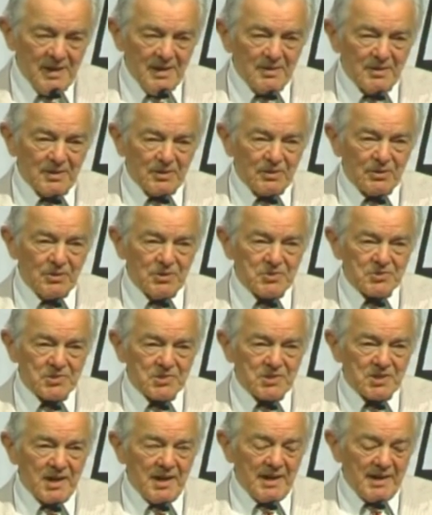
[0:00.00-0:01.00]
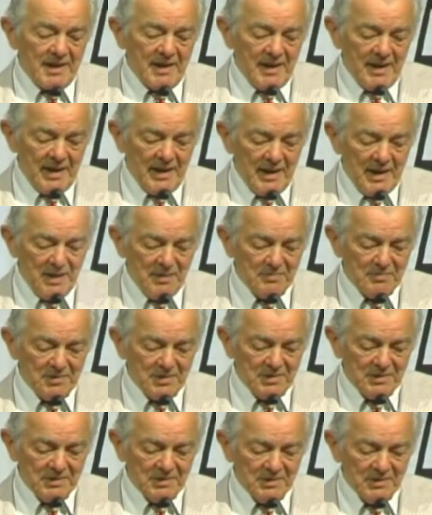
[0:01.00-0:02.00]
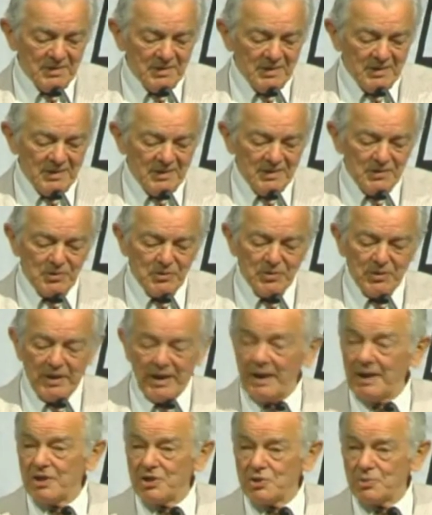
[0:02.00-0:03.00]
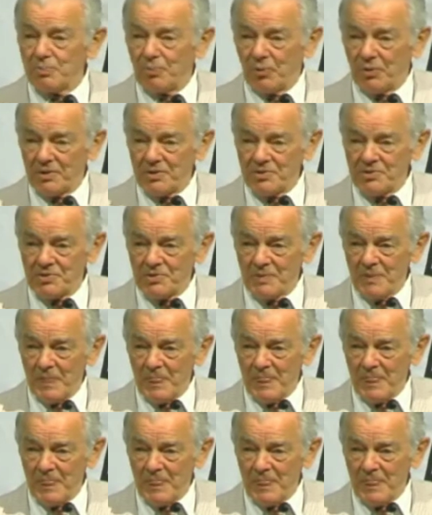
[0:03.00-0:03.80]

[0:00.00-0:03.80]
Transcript: the closest I came to doing any sports